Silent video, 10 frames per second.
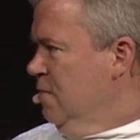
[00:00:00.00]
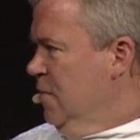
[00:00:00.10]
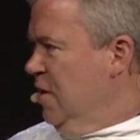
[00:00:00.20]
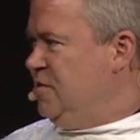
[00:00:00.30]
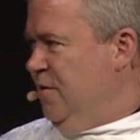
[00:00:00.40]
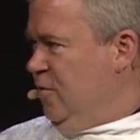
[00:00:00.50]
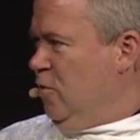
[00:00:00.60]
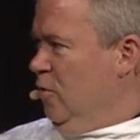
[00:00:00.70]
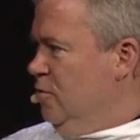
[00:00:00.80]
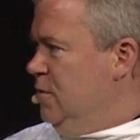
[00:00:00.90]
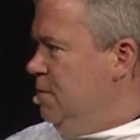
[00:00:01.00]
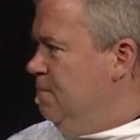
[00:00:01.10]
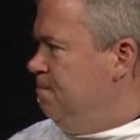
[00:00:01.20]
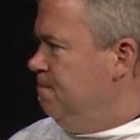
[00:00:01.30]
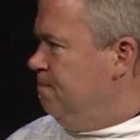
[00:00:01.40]
It's difficult
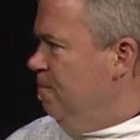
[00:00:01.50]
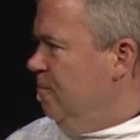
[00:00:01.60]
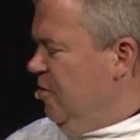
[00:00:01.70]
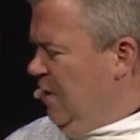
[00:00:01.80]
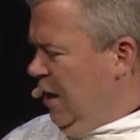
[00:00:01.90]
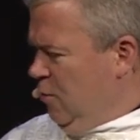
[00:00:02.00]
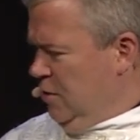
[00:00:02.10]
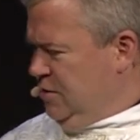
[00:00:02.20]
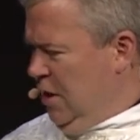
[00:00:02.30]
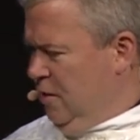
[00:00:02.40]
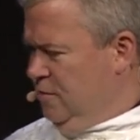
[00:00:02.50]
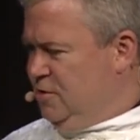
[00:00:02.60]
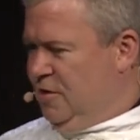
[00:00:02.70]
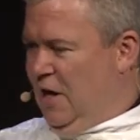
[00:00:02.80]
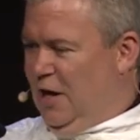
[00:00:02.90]
to die to ourselves,
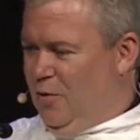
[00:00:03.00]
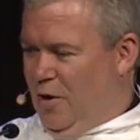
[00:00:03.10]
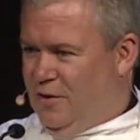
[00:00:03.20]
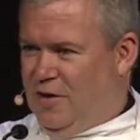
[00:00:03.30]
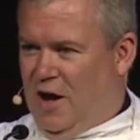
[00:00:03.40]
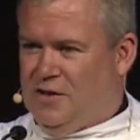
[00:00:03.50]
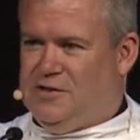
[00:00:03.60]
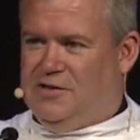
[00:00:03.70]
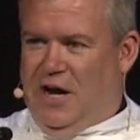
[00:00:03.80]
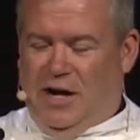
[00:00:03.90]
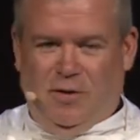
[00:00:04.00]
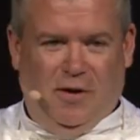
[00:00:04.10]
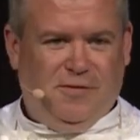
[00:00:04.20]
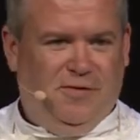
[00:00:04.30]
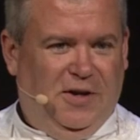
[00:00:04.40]
to die to our thoughts, die to
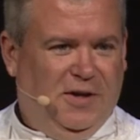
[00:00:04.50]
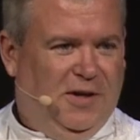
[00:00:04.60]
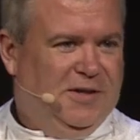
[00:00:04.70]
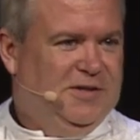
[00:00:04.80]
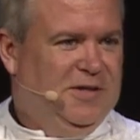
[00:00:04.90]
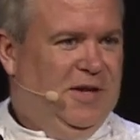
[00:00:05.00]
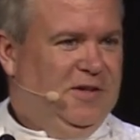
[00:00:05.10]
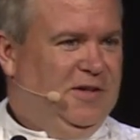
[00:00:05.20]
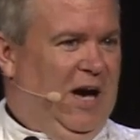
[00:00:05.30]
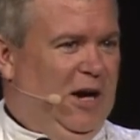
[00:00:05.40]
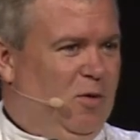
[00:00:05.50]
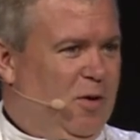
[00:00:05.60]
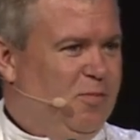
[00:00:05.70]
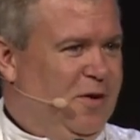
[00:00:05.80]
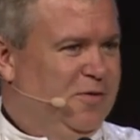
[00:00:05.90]
our feelings, to die to our
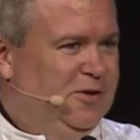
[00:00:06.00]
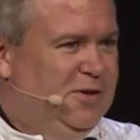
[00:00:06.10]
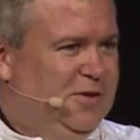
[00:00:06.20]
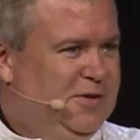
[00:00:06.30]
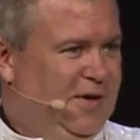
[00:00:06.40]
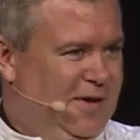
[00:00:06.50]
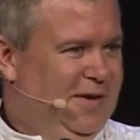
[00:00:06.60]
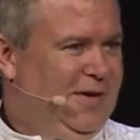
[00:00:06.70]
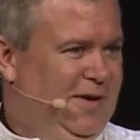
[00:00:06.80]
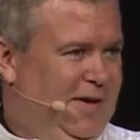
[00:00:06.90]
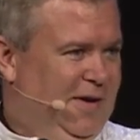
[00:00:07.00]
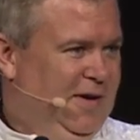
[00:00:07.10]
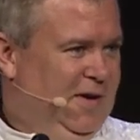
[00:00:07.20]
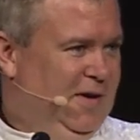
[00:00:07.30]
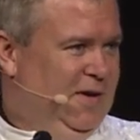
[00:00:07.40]
preferences,
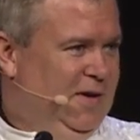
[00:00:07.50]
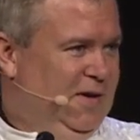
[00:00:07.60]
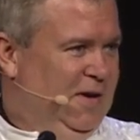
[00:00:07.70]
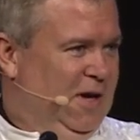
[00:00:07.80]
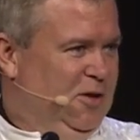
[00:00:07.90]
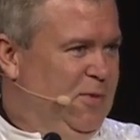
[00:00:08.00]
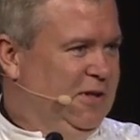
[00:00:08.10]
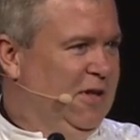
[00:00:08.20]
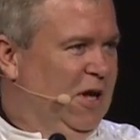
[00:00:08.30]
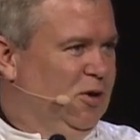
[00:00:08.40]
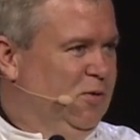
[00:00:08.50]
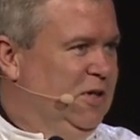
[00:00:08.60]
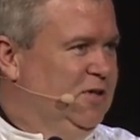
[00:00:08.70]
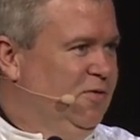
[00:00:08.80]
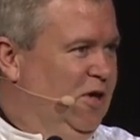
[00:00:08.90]
and to make the
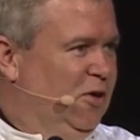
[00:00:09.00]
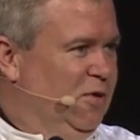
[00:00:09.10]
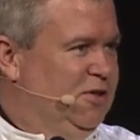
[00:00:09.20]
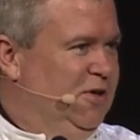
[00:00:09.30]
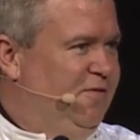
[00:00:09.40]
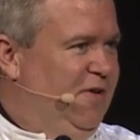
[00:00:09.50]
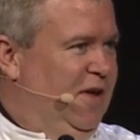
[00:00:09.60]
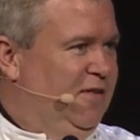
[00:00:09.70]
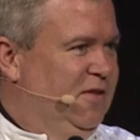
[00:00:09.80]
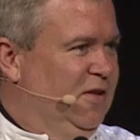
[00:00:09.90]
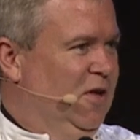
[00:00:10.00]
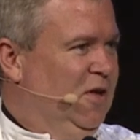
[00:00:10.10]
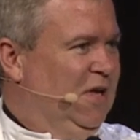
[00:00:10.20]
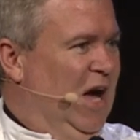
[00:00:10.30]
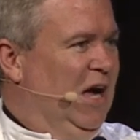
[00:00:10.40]
declaration, declaration of faith that
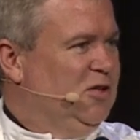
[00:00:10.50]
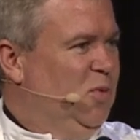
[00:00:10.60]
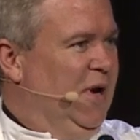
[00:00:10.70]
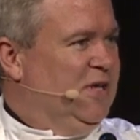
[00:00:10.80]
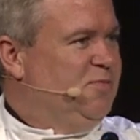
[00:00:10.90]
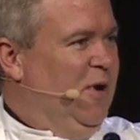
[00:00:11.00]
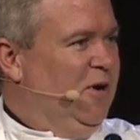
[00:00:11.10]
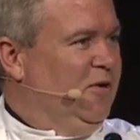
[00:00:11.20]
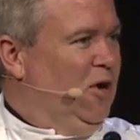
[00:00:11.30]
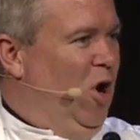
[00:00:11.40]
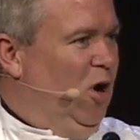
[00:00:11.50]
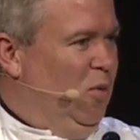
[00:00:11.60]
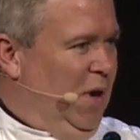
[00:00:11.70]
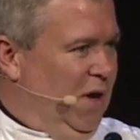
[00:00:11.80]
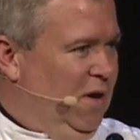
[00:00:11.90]
God's way is better than our
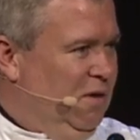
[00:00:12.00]
way